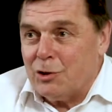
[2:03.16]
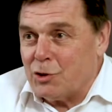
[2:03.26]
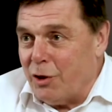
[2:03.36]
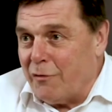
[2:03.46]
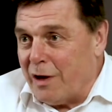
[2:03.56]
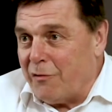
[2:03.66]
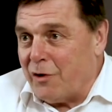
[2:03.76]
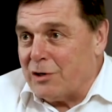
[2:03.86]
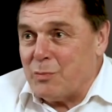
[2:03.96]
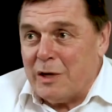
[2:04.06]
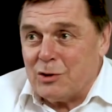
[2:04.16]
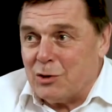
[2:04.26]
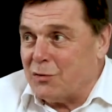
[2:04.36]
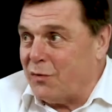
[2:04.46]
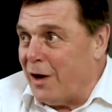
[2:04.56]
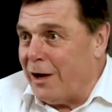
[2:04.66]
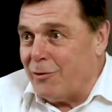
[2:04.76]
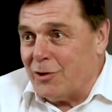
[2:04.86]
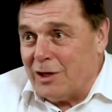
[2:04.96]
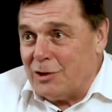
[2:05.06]
survey for asbestos,
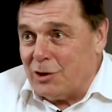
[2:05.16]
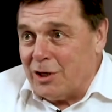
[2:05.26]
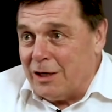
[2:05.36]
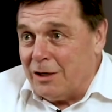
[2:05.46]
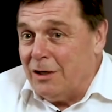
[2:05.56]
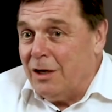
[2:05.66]
fire and Legionella.